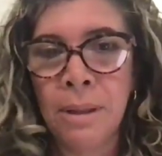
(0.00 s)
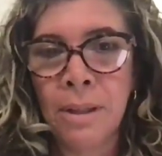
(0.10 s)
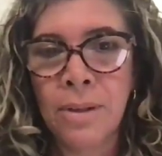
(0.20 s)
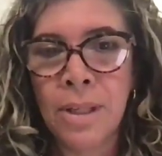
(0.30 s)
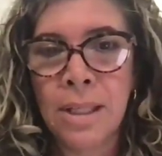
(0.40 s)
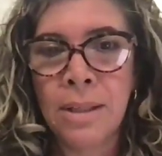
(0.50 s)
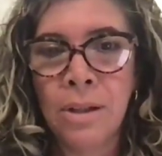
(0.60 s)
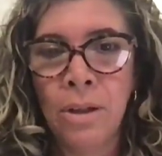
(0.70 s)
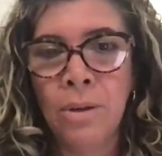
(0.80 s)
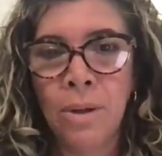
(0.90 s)
because it's
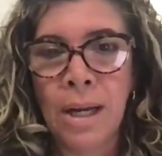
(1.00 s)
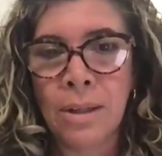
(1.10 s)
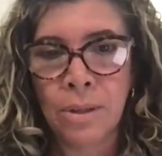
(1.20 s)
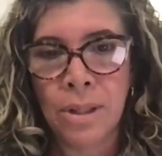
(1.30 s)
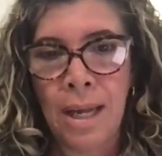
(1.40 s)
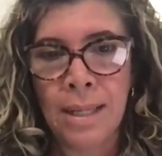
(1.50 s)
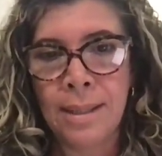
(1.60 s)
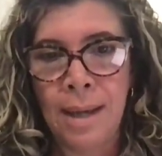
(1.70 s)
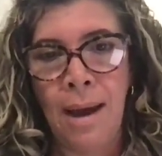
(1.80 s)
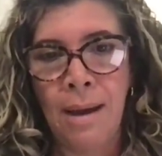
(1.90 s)
your exercise
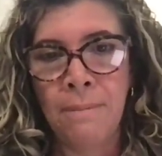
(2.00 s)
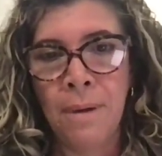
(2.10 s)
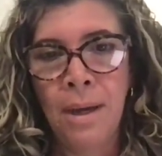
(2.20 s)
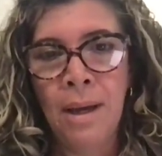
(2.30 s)
time